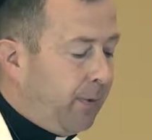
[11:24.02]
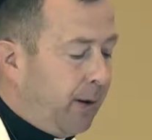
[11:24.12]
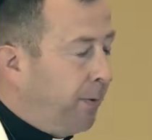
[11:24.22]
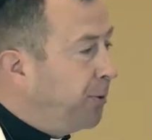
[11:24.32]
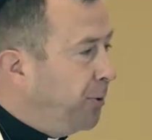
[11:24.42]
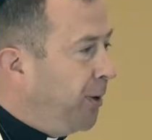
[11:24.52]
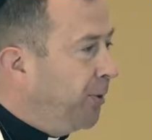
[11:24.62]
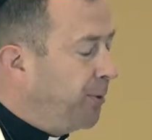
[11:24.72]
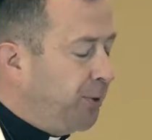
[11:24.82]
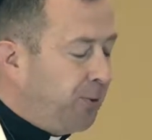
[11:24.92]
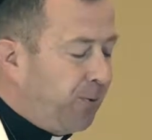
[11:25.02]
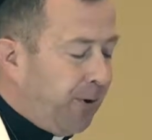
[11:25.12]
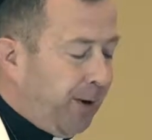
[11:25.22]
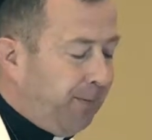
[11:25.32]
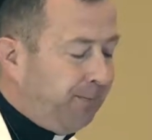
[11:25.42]
And I want you to hear her
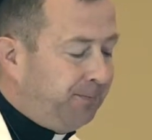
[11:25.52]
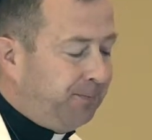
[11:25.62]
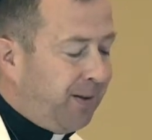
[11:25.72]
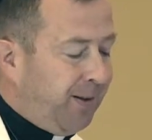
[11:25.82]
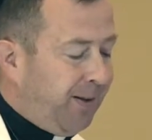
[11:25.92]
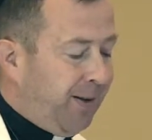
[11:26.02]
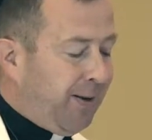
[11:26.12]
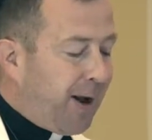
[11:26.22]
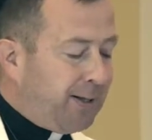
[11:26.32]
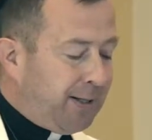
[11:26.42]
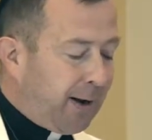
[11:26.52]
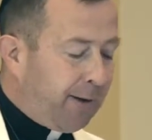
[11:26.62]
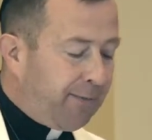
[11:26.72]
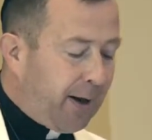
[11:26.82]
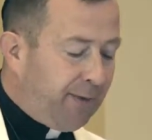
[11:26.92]
story. In
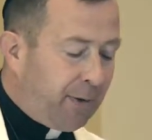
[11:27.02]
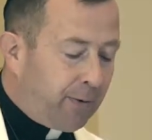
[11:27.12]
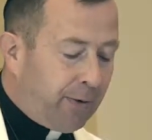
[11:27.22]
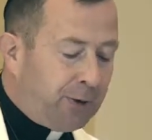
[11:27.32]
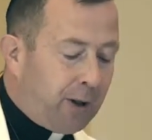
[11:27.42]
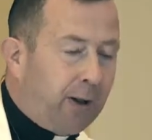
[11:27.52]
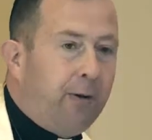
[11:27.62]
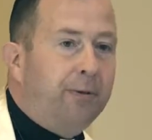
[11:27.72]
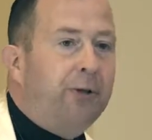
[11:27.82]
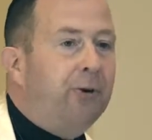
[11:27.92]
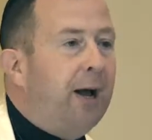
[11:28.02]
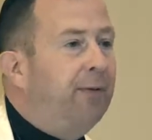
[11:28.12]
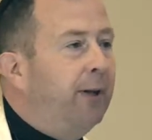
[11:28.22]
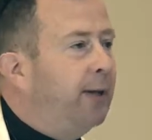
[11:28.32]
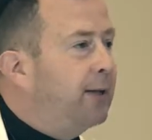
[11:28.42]
1995, Mother Angelica was
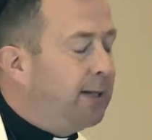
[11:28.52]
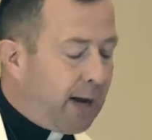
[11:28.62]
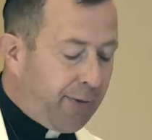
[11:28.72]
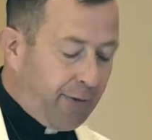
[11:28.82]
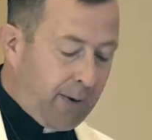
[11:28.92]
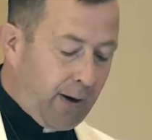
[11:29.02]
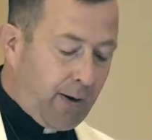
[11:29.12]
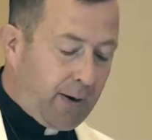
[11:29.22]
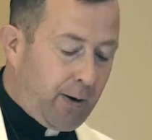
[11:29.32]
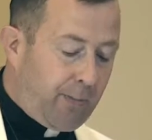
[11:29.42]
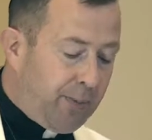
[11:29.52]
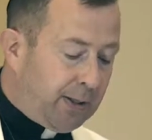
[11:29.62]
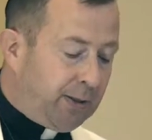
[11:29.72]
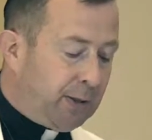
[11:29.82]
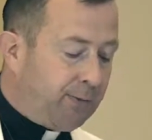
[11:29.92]
traveling in South America on
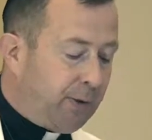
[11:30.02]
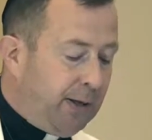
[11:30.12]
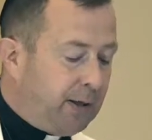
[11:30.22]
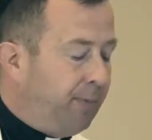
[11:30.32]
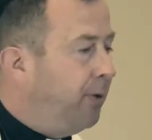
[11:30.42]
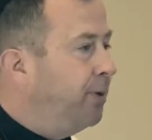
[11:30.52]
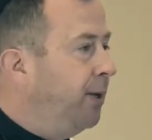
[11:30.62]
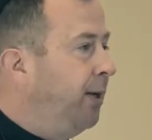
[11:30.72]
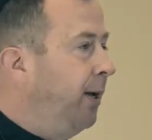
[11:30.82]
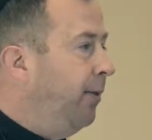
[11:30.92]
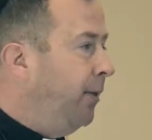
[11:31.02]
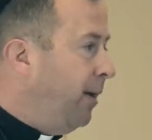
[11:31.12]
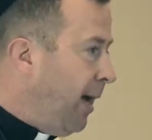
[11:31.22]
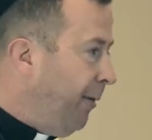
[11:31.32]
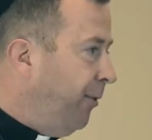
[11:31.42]
business for EWTN, the
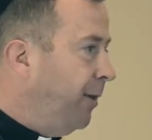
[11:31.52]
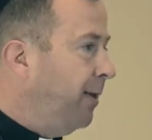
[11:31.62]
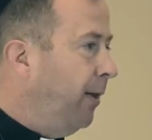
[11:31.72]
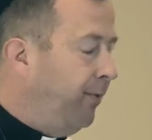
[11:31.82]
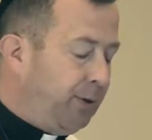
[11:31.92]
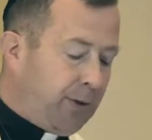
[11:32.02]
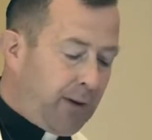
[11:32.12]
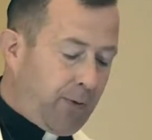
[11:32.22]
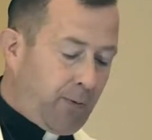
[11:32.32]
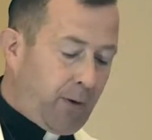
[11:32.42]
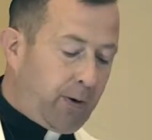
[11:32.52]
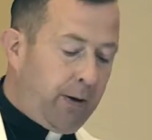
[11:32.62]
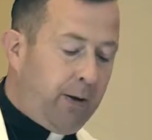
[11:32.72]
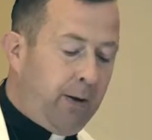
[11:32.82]
Catholic television network.